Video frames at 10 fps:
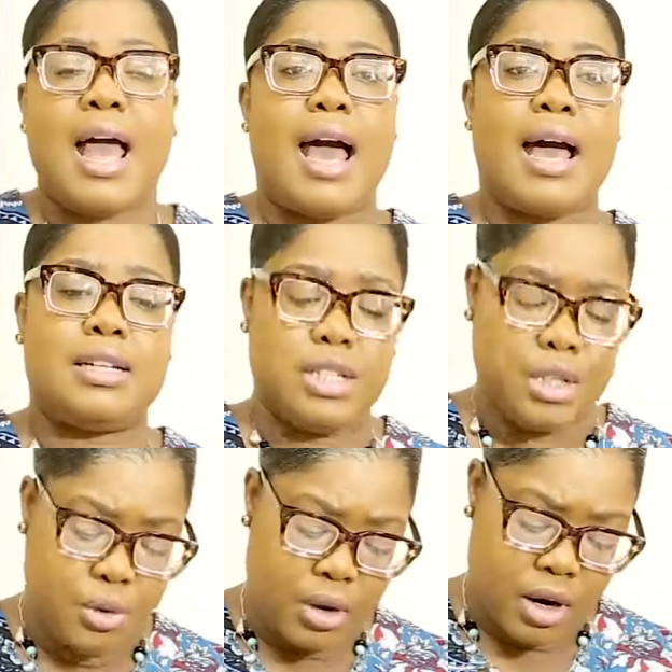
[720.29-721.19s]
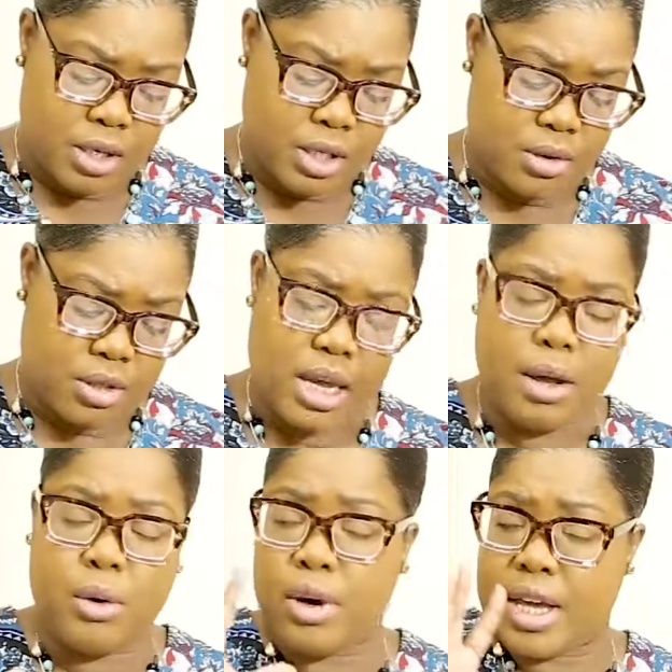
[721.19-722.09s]
And you also
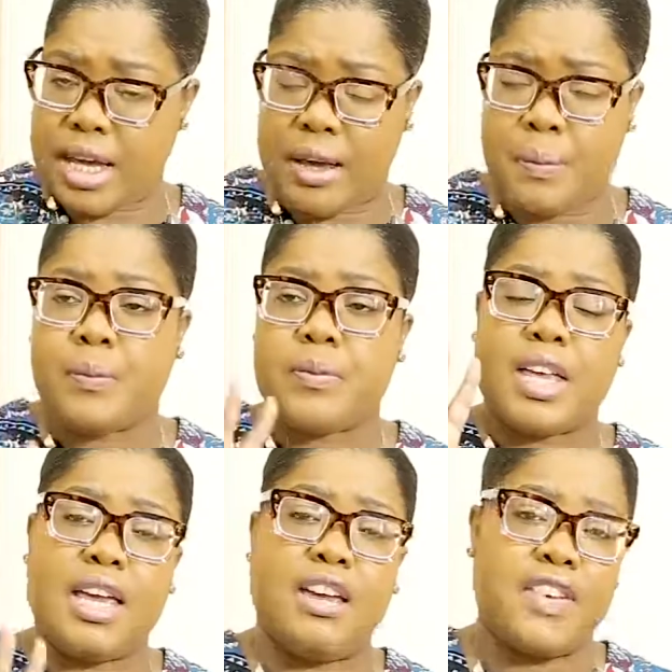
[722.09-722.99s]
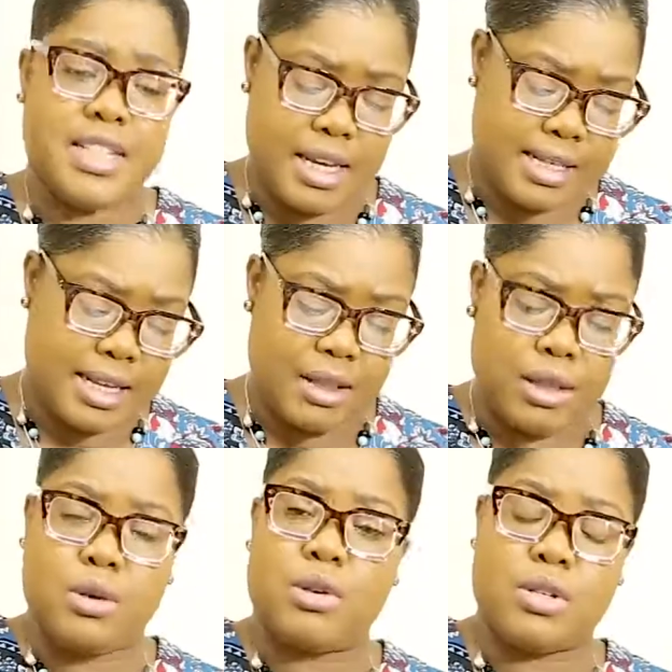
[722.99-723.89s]
say, okay, if it is
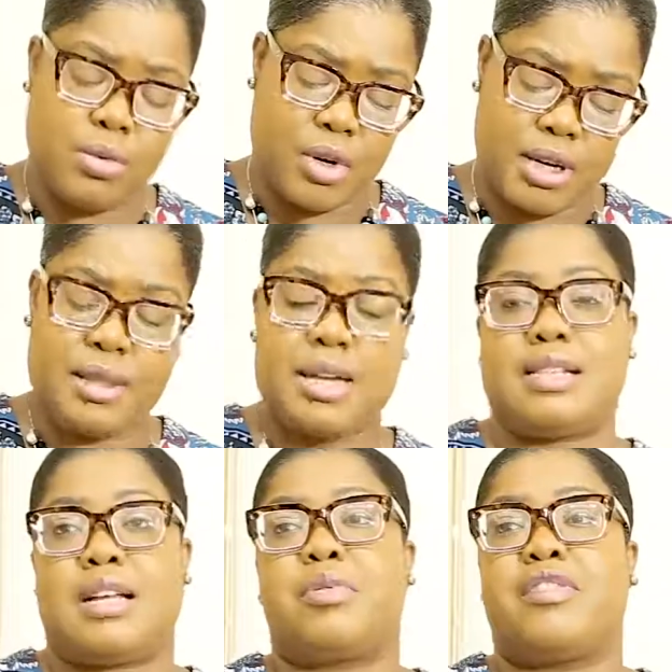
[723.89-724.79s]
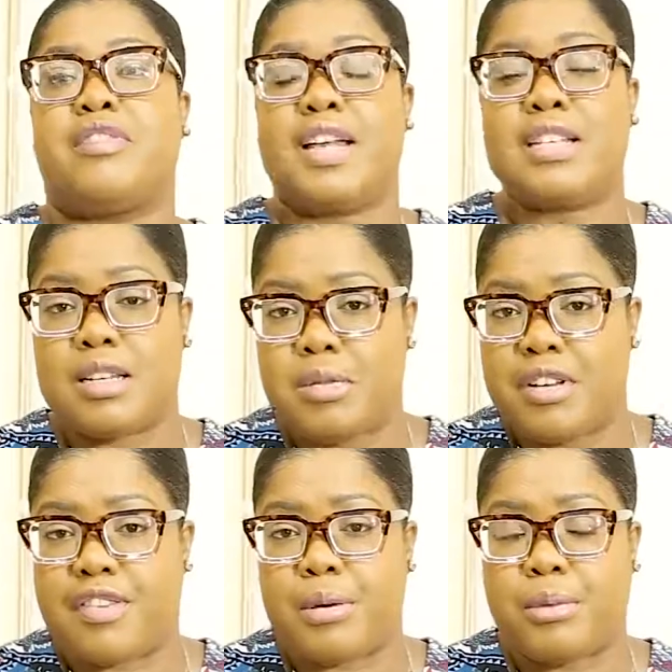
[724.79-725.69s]
that those were the things that prevented
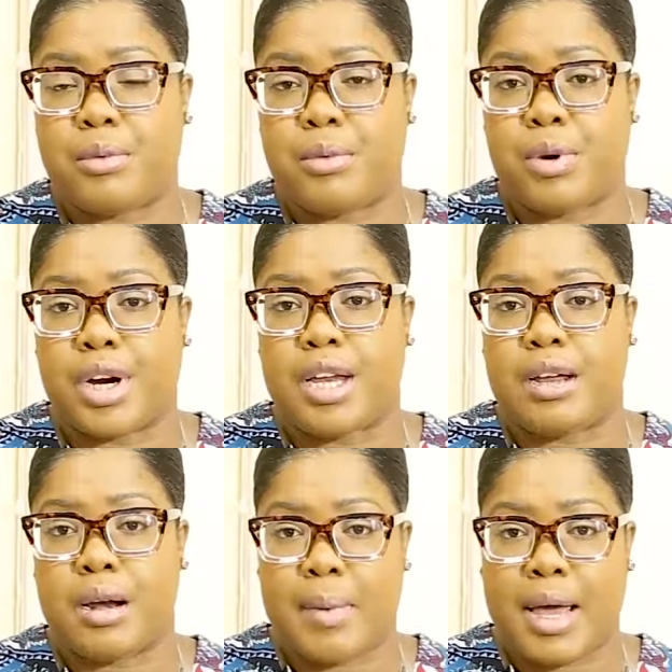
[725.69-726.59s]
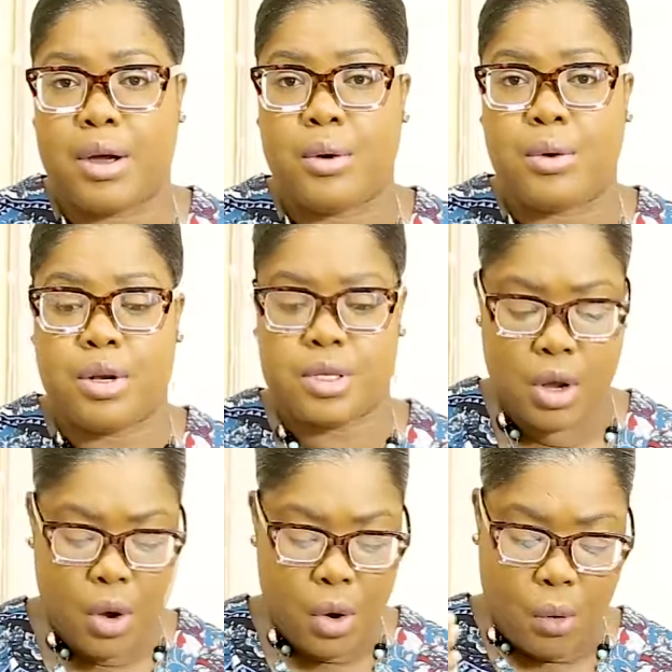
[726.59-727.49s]
me from working on my goals,
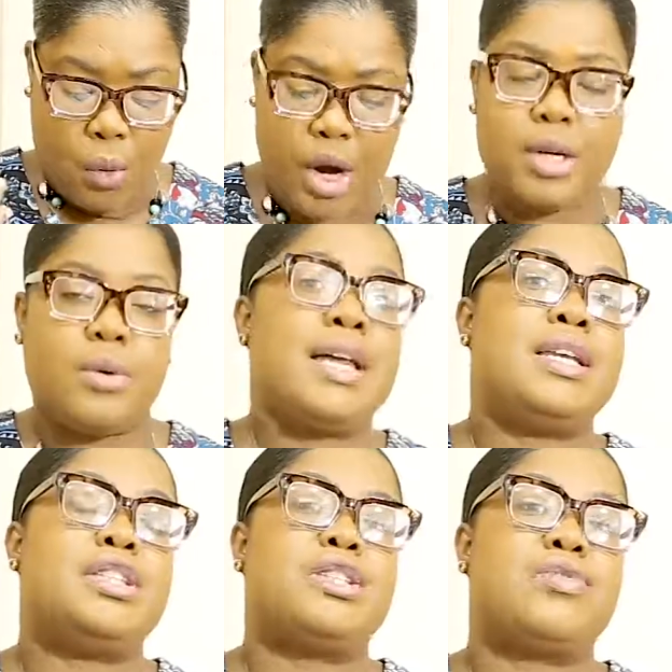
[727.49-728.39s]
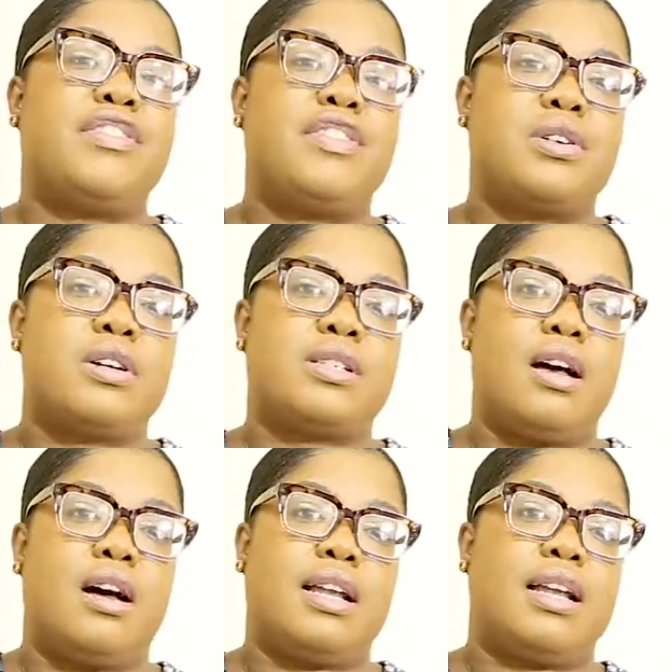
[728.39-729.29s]
what do I need to refocus
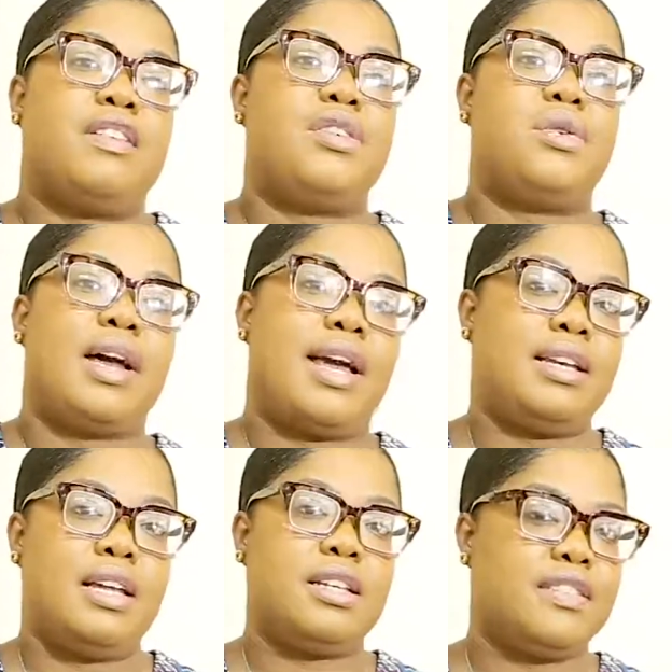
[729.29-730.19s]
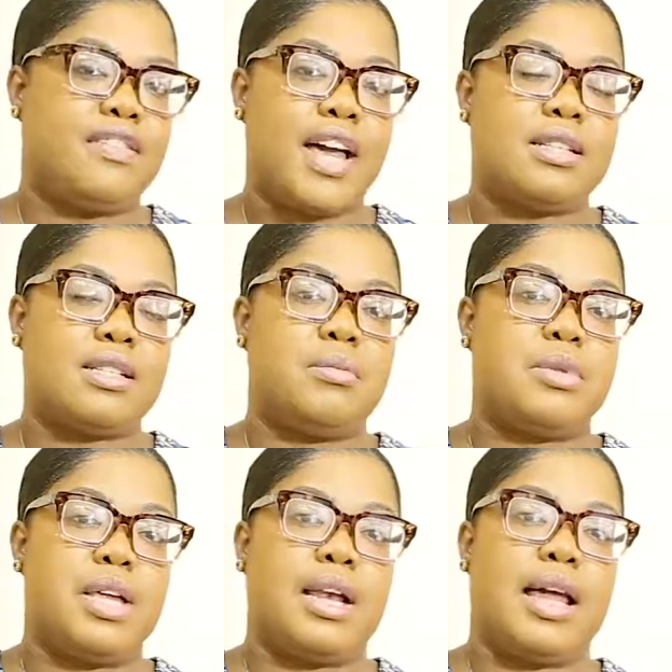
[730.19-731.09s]
on? And if you identified
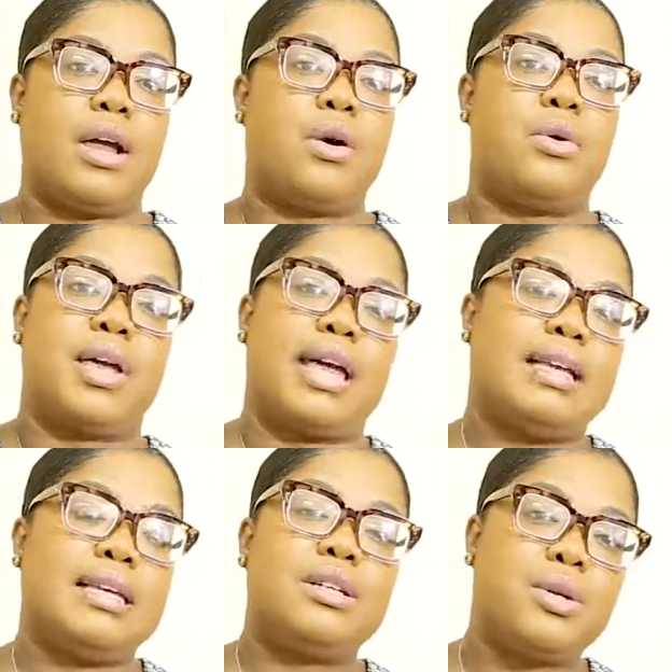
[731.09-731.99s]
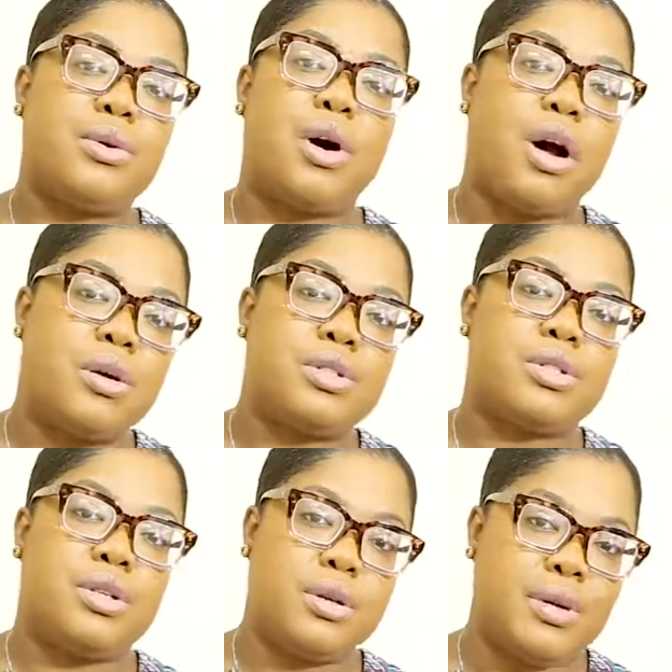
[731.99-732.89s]
something like, okay, I didn't know how
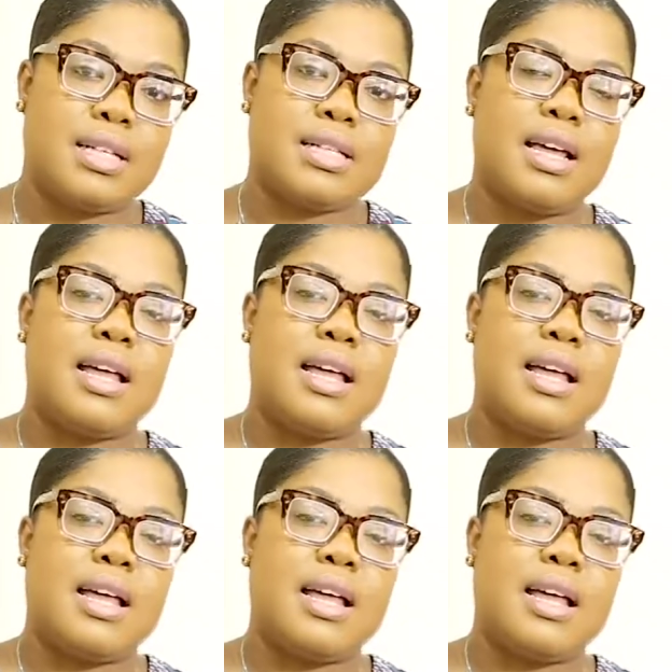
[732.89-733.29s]
to do it,